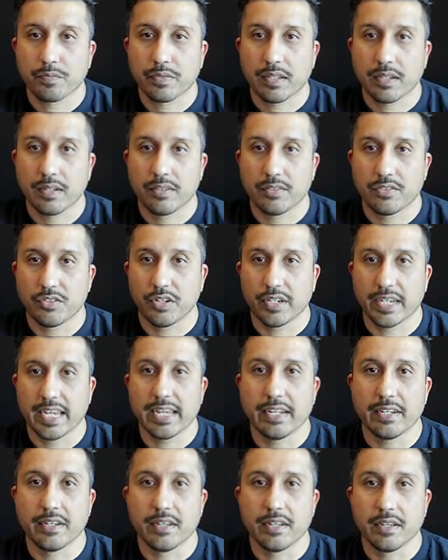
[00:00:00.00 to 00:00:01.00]
So again,
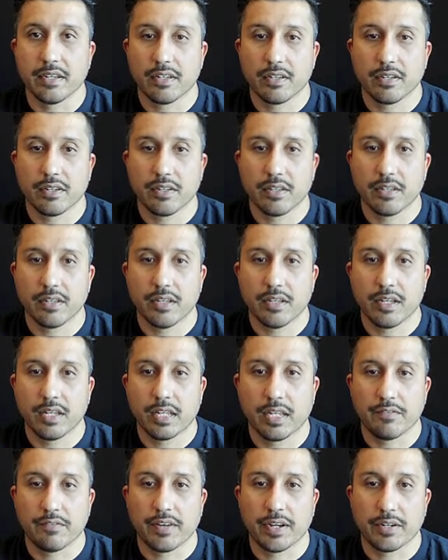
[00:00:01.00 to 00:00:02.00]

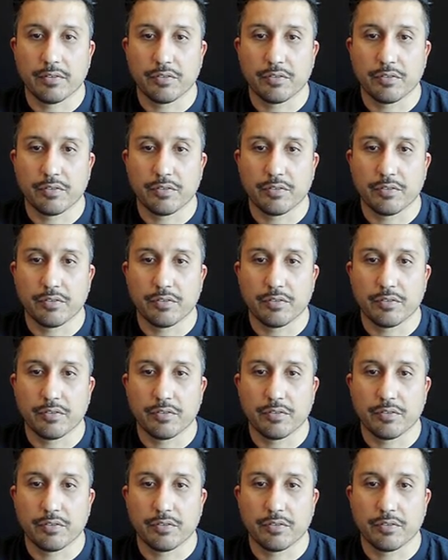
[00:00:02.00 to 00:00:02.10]
if I